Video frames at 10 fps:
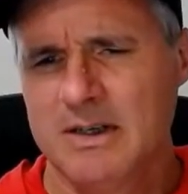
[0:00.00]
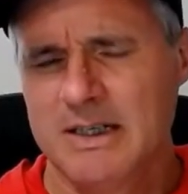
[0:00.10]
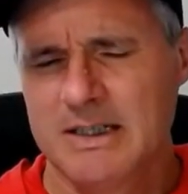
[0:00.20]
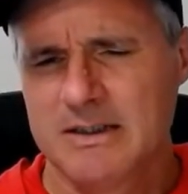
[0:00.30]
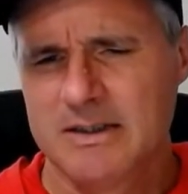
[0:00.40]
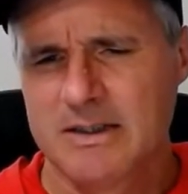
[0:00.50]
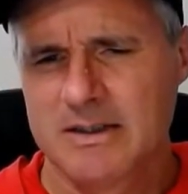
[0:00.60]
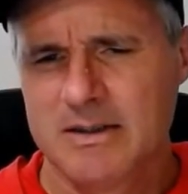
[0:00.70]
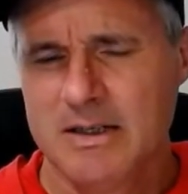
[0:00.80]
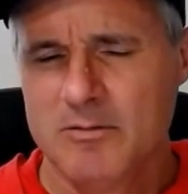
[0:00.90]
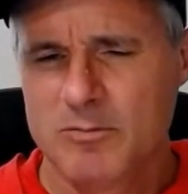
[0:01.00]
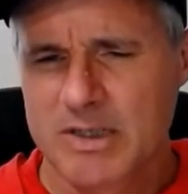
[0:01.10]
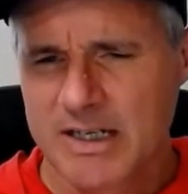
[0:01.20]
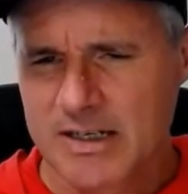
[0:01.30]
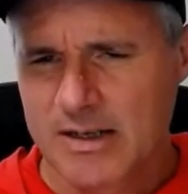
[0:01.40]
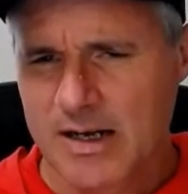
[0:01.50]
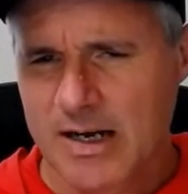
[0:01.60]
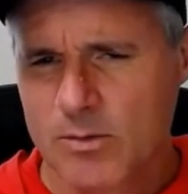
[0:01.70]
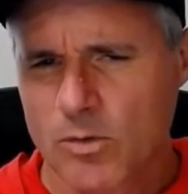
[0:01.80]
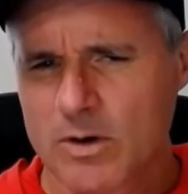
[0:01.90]
And but
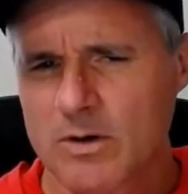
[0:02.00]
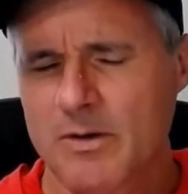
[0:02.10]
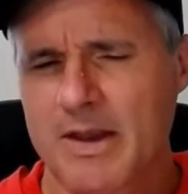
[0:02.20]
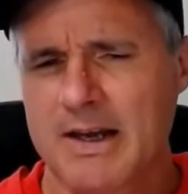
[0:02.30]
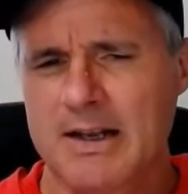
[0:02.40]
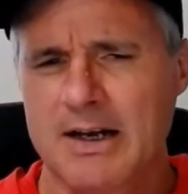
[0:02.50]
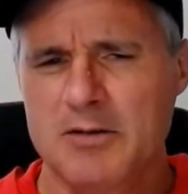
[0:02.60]
I work on that.